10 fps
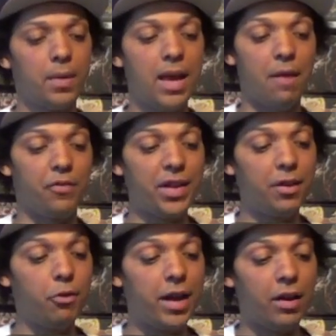Yeah, for
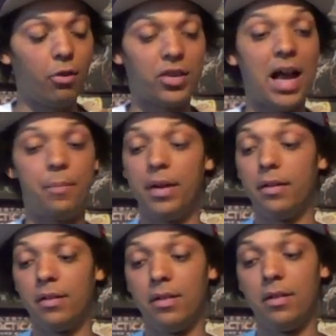10 quid, I was
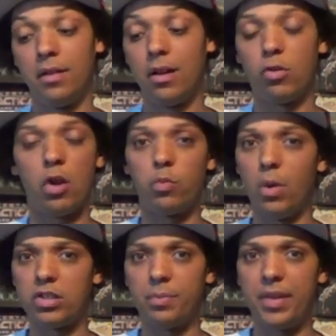happy. Because I
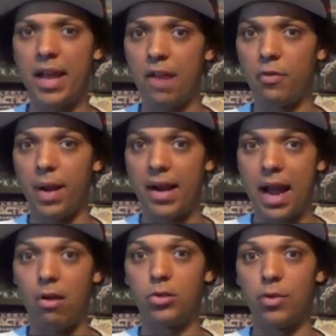must have been there for about an
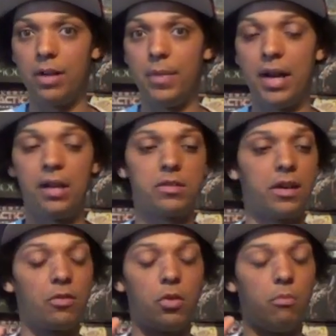hour and 20 minutes
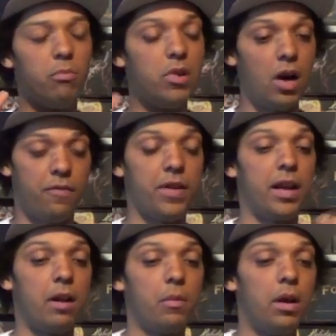and I've got
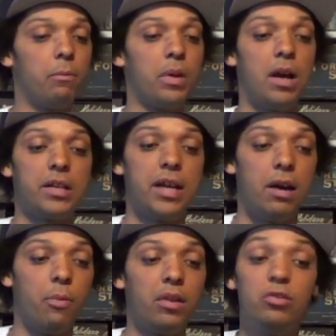nothing and I'm like, bloody
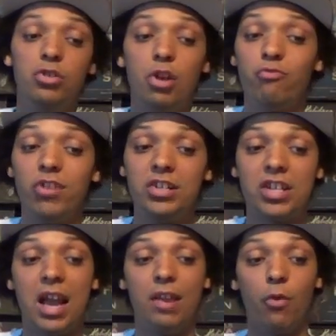hell. But you don't really
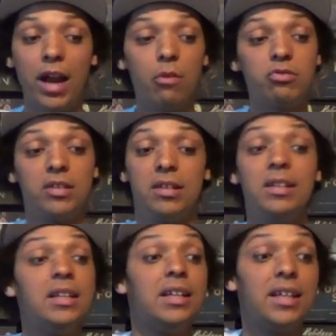see anyone else
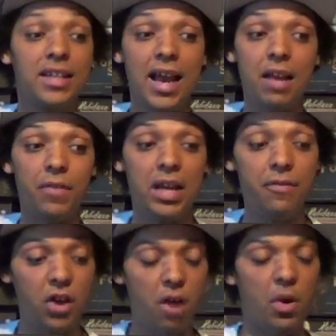get anything.
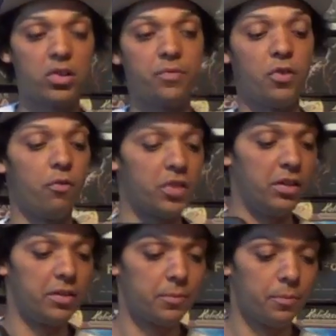Even I'm asking for, obviously,